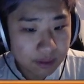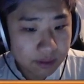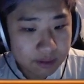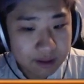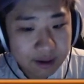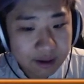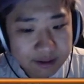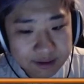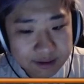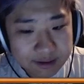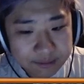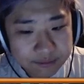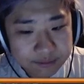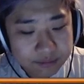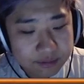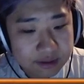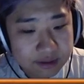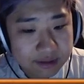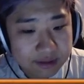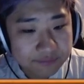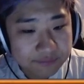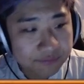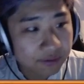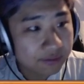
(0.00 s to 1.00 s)
A lot of times we're
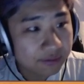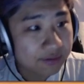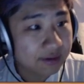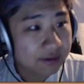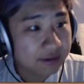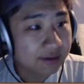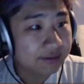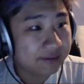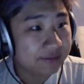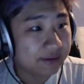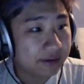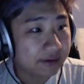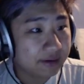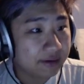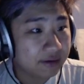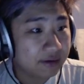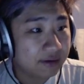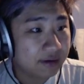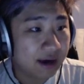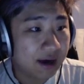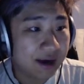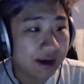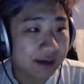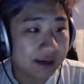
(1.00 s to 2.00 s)
defaulting as like
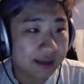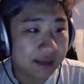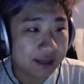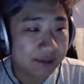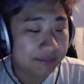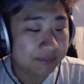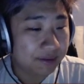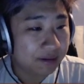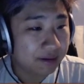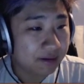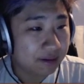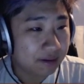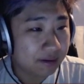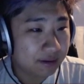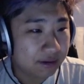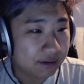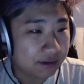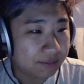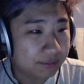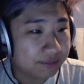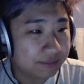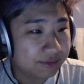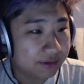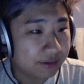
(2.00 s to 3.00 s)
not keeping
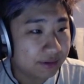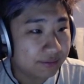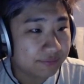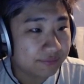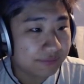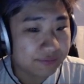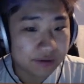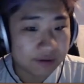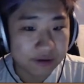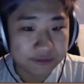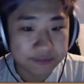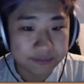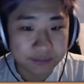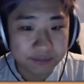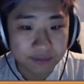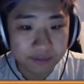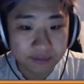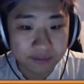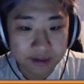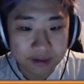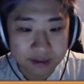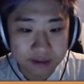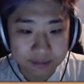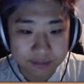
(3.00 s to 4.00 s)
Doomsayer and
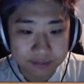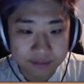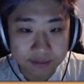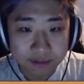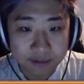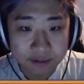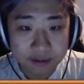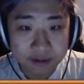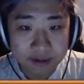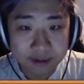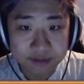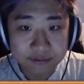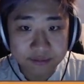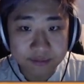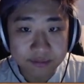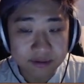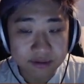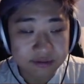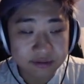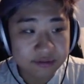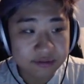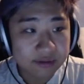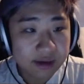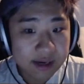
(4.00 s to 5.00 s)
Frostbolt anymore against
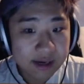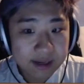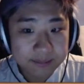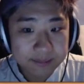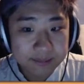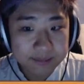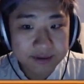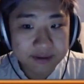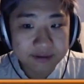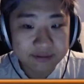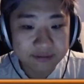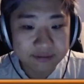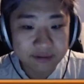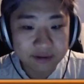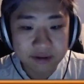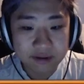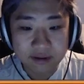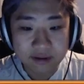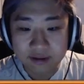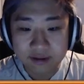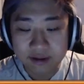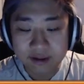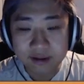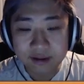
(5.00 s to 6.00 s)
priests because
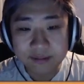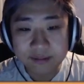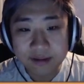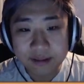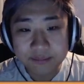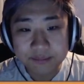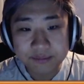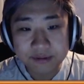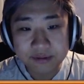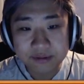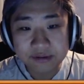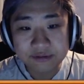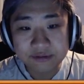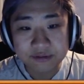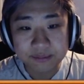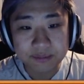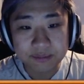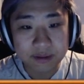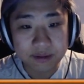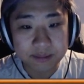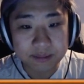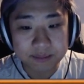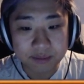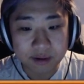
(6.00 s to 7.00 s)
a good amount of priests are
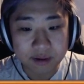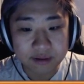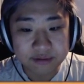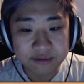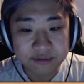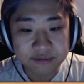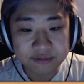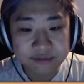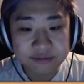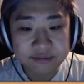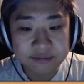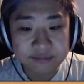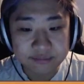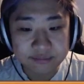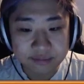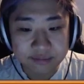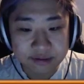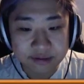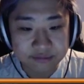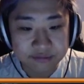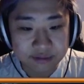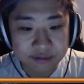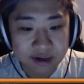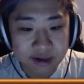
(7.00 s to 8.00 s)
playing Barnes
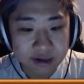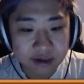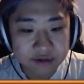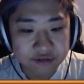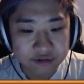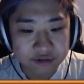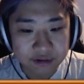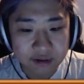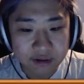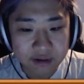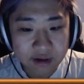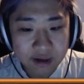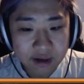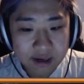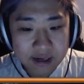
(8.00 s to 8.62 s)
Resurrection,